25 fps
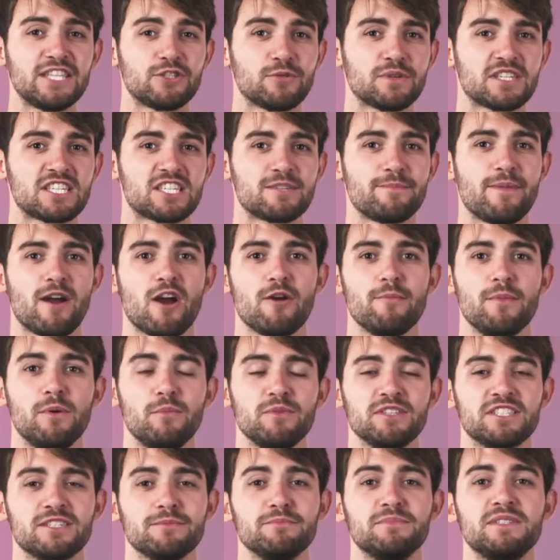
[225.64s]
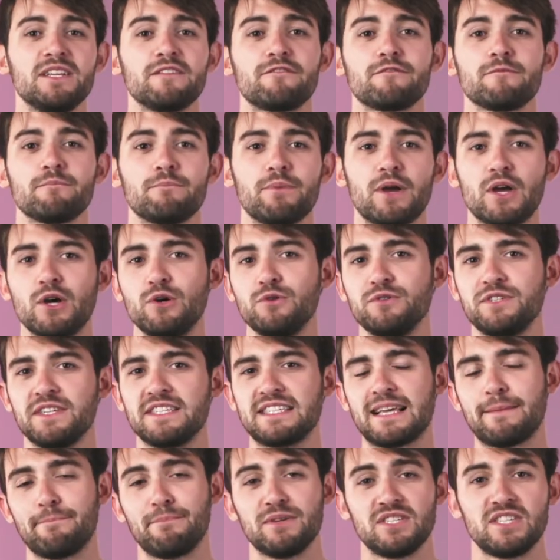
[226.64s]
to experiment with some different
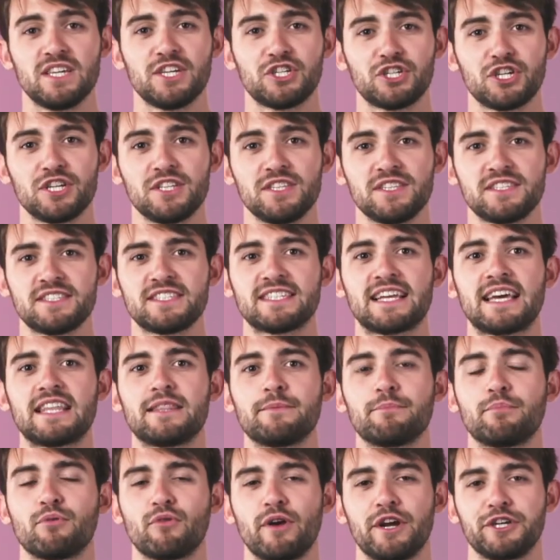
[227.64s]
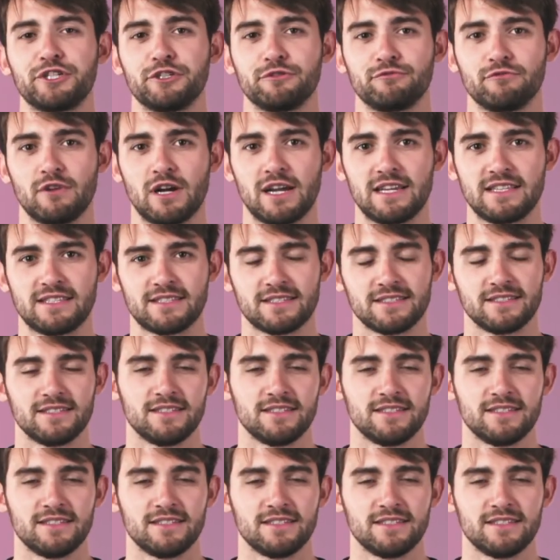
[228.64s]
poses and positions to get the pressure right.